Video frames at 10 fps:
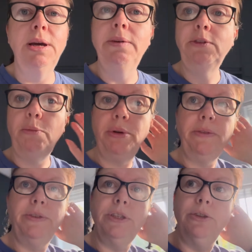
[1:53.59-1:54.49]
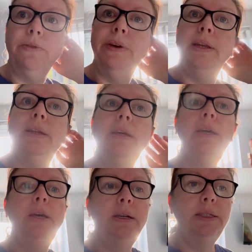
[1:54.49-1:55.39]
I have got breakfast stuff in
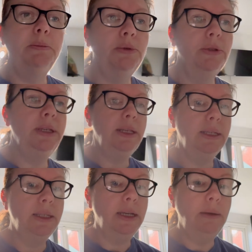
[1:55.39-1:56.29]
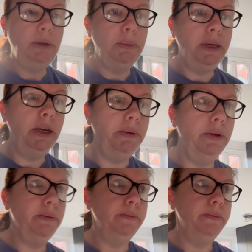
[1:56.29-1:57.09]
because I bought it last night when I picked Ewan up.